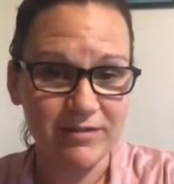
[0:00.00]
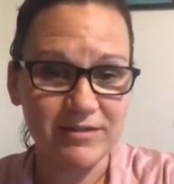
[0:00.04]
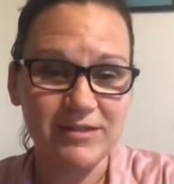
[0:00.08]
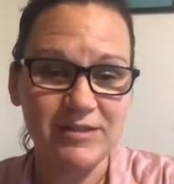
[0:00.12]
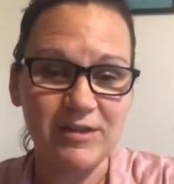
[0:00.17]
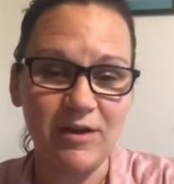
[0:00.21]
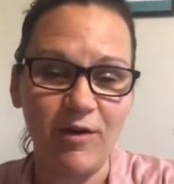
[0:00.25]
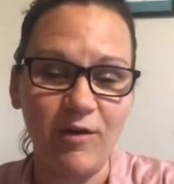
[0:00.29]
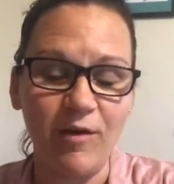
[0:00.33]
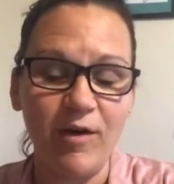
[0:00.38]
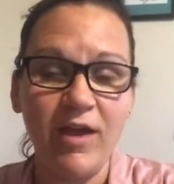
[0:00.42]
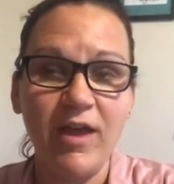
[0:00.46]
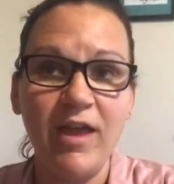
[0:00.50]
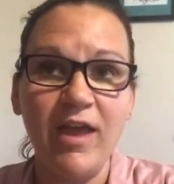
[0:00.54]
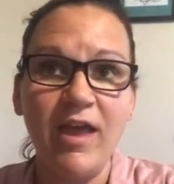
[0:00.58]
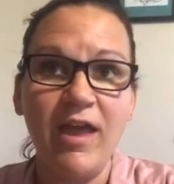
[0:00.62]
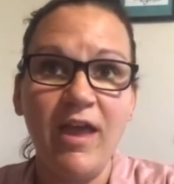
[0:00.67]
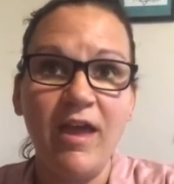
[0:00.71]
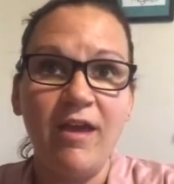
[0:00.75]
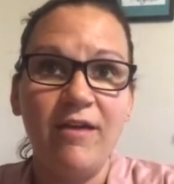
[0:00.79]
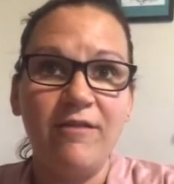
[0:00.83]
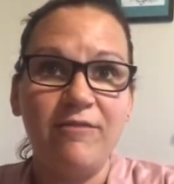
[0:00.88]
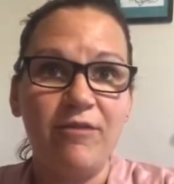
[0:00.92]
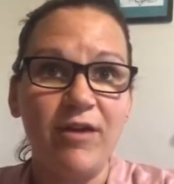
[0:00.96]
So
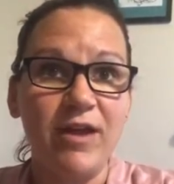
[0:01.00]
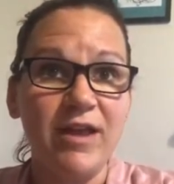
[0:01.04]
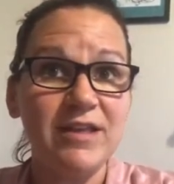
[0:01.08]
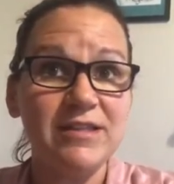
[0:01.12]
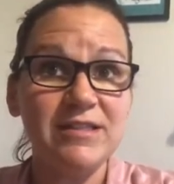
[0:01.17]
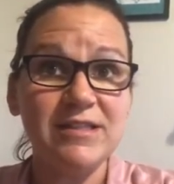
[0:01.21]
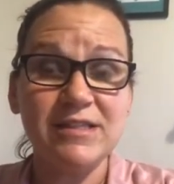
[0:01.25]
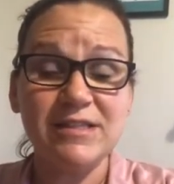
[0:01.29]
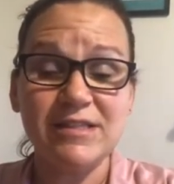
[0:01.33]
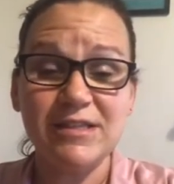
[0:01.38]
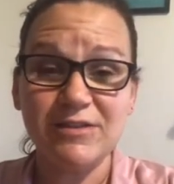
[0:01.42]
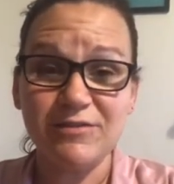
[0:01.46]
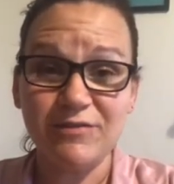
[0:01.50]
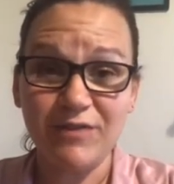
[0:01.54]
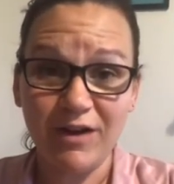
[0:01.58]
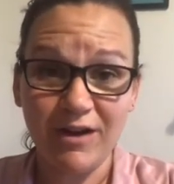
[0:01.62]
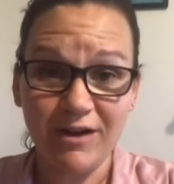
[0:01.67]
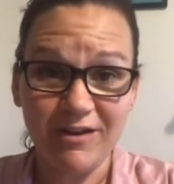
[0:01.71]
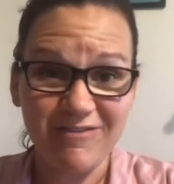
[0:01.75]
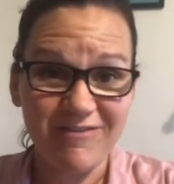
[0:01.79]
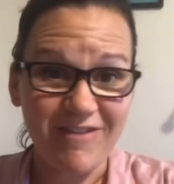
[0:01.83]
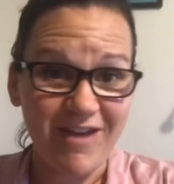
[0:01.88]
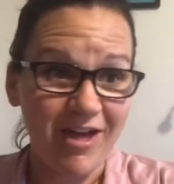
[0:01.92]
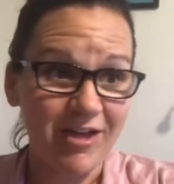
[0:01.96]
frankincense is
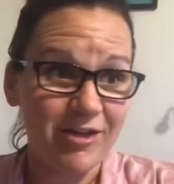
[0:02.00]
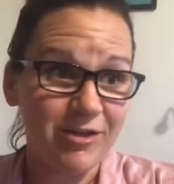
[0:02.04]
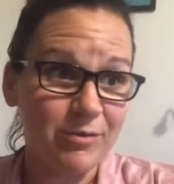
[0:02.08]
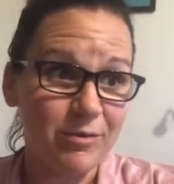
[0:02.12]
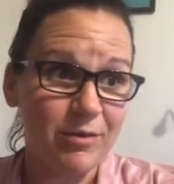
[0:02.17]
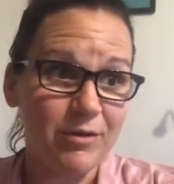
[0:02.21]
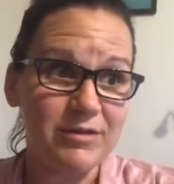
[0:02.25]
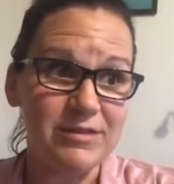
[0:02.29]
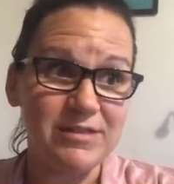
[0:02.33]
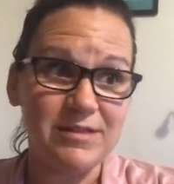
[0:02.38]
very valuable.